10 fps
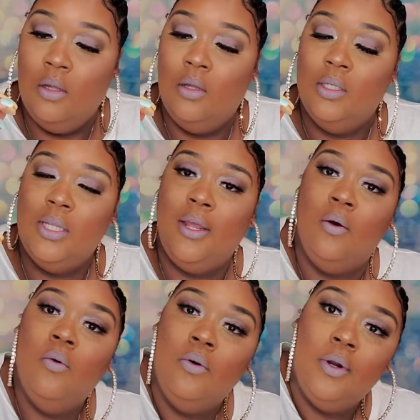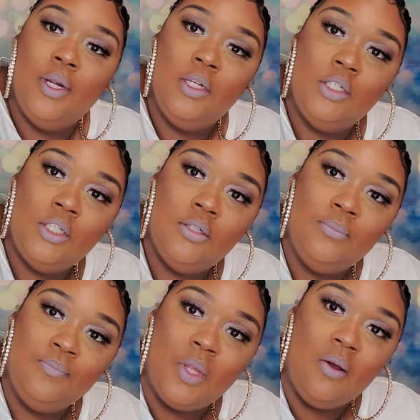It's like orange.
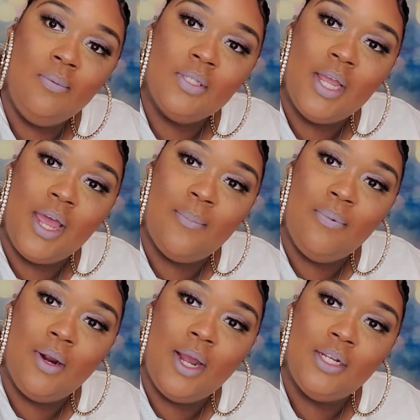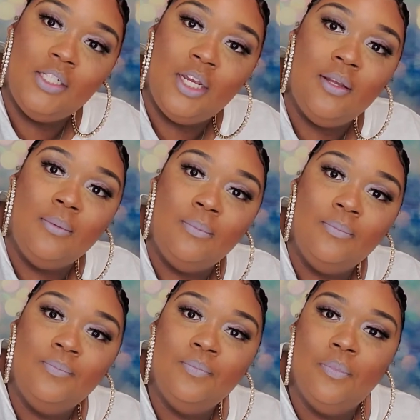I hope it's not apricot jam,
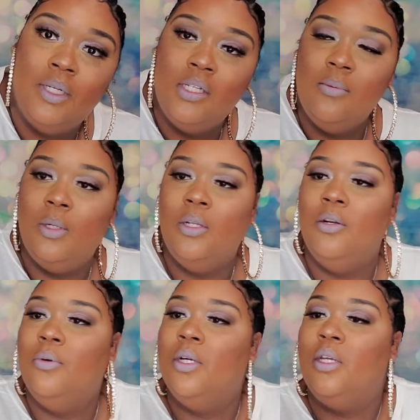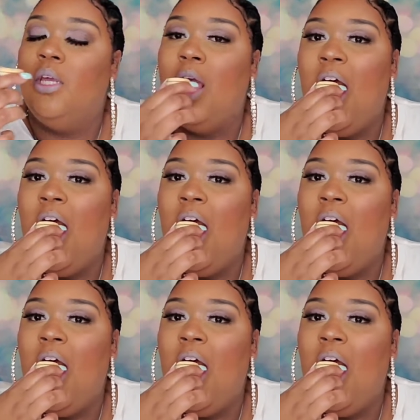but this is with a little cookie.